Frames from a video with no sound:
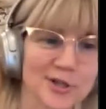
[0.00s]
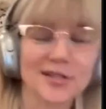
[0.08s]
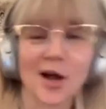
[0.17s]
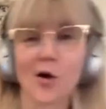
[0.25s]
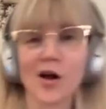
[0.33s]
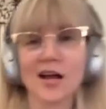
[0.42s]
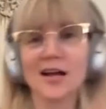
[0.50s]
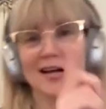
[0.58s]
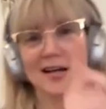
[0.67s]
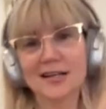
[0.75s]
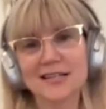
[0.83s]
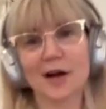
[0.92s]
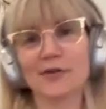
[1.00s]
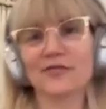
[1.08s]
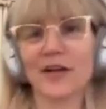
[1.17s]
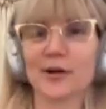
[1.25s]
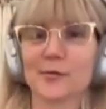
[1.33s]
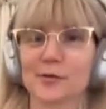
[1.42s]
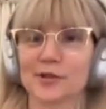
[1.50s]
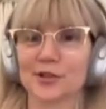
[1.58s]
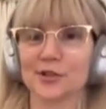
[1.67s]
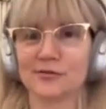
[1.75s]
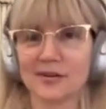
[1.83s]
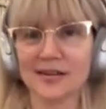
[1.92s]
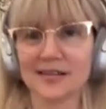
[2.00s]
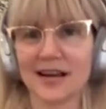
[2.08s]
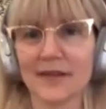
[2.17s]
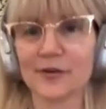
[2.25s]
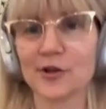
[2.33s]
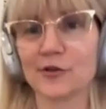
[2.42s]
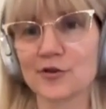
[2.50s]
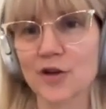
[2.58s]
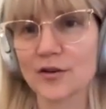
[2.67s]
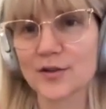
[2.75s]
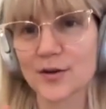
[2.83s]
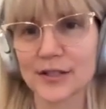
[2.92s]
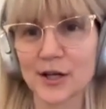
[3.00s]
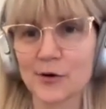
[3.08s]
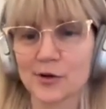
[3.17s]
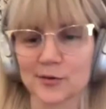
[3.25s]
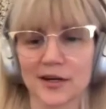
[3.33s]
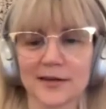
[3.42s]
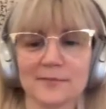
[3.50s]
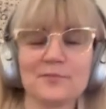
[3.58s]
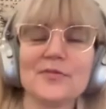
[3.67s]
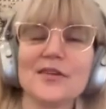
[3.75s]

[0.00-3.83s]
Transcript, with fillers: So Darth Vader balloon, never knew. There's also a Yoda one.